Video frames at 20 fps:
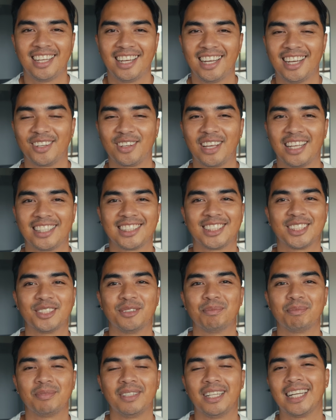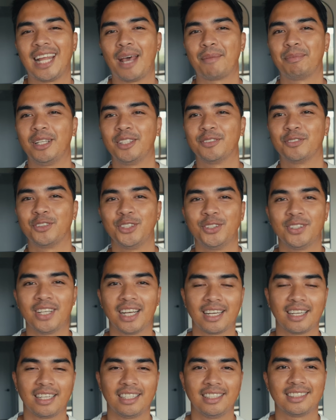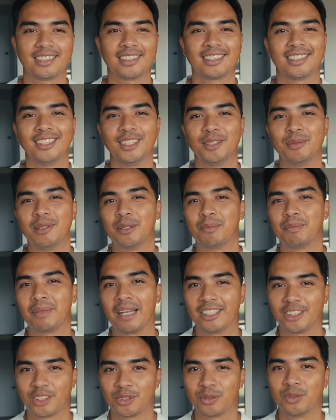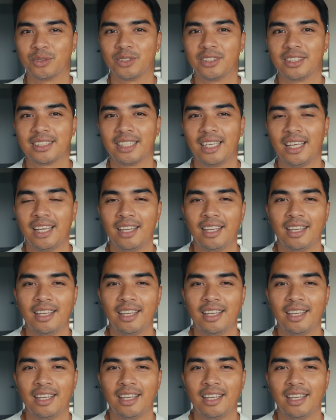I got some plant updates for you guys, a little bit of plant chores,